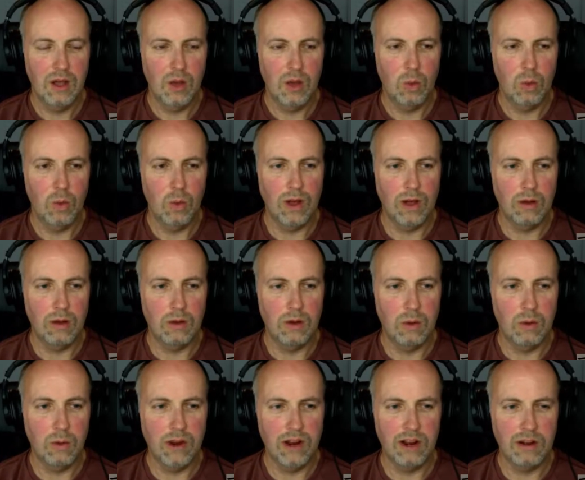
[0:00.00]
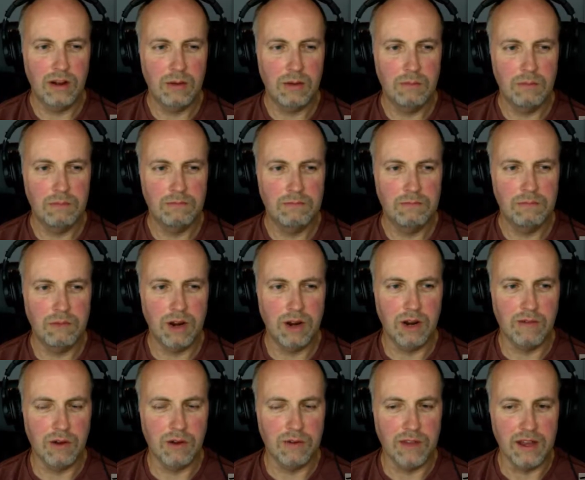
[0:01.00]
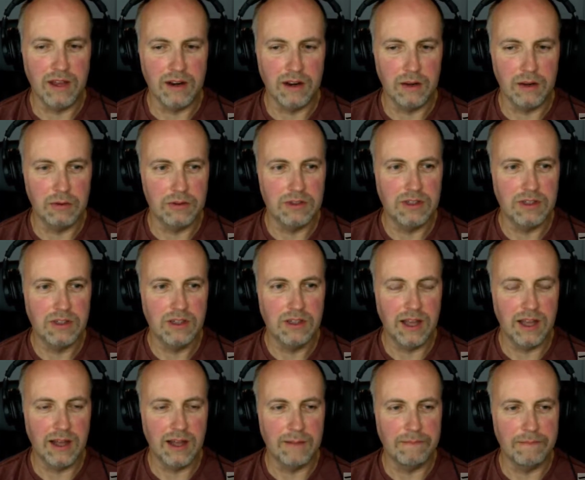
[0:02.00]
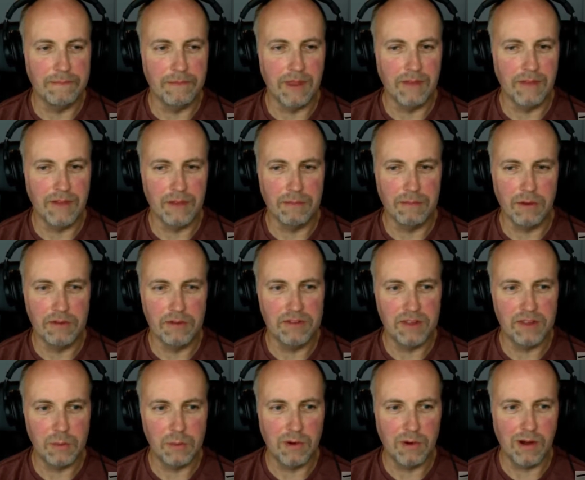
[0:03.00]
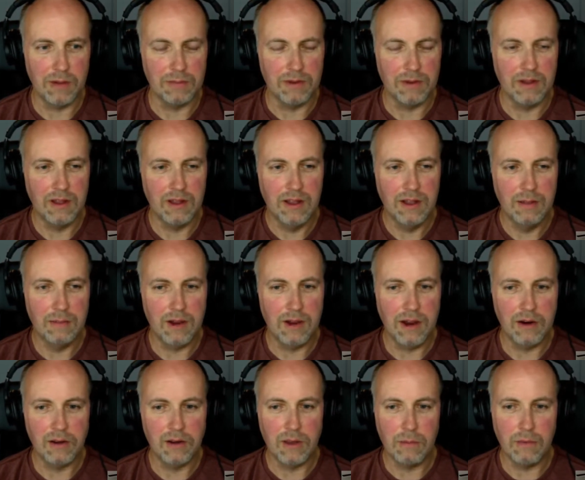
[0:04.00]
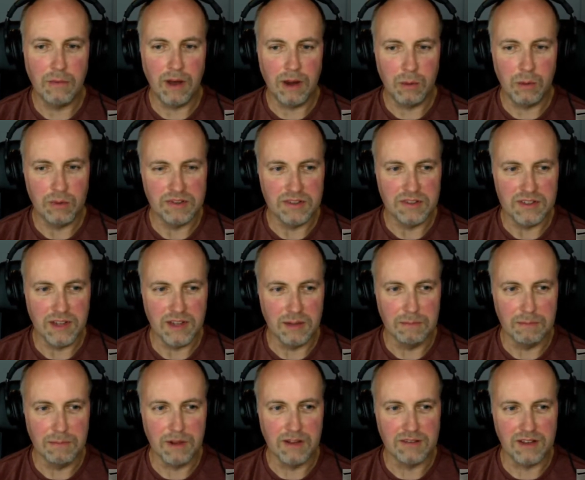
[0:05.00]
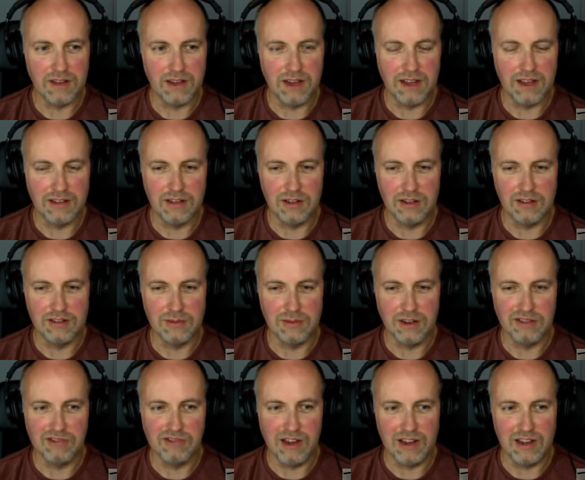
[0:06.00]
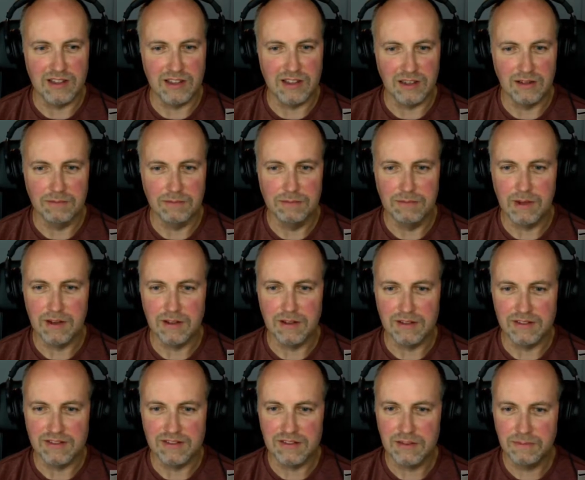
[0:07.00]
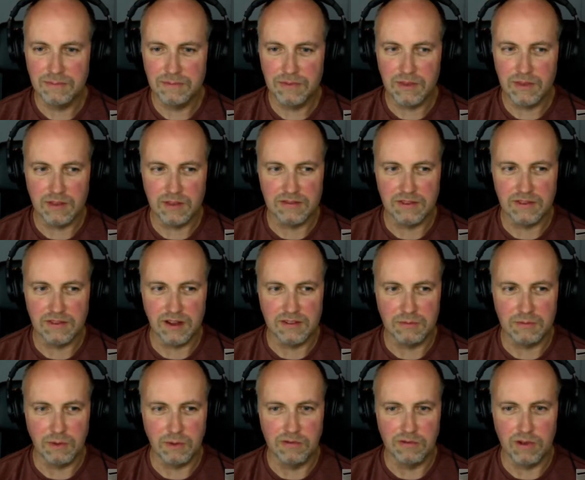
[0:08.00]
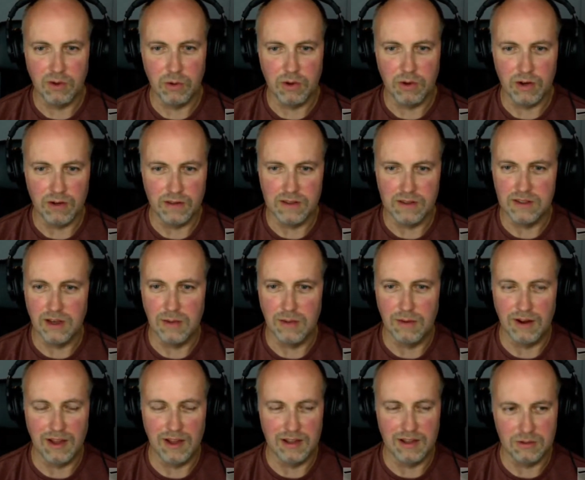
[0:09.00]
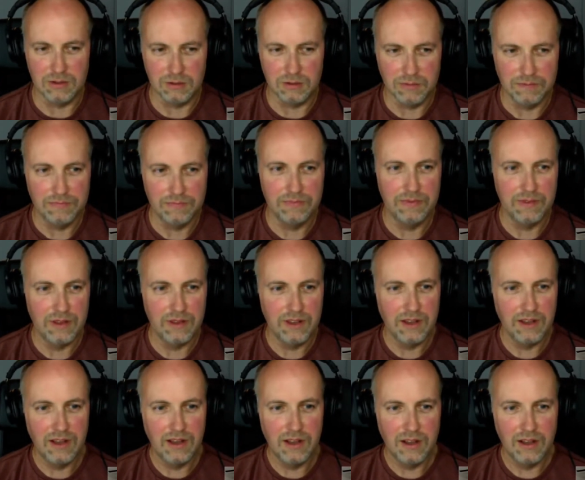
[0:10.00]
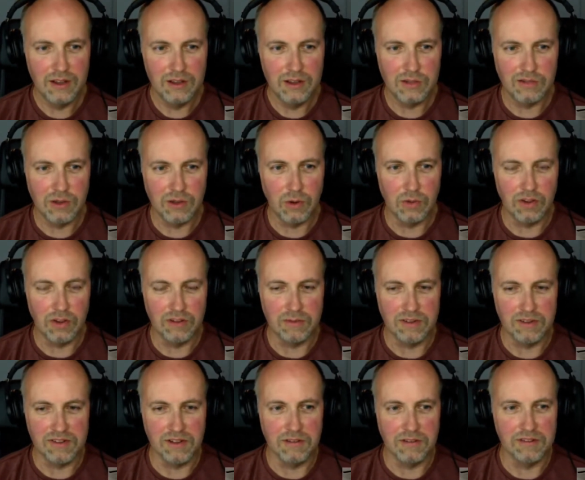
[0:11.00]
Well, when I wrote that note, I think most of them were up, but I know that mine wasn't up because I had to do some extra editing because the slides weren't recorded at the time, and I had to record those myself.